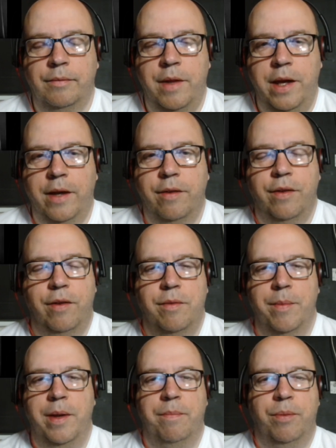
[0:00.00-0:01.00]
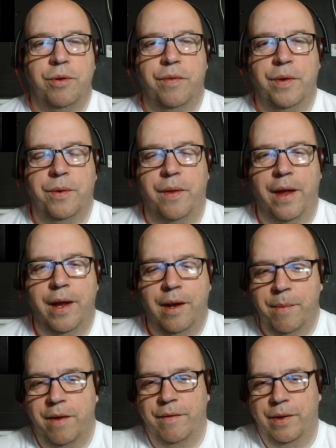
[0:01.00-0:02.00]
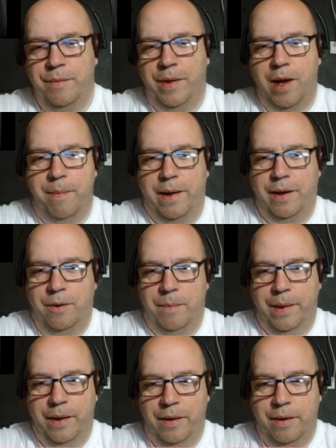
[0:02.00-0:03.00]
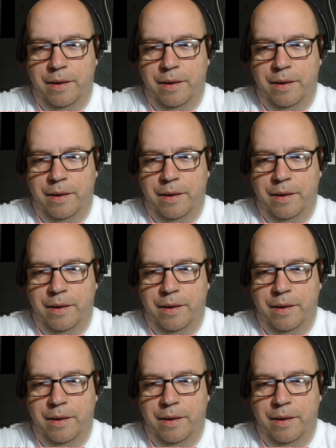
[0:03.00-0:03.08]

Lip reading: You could see somebody push the door there. Let me have a look. Let me go back a little bit.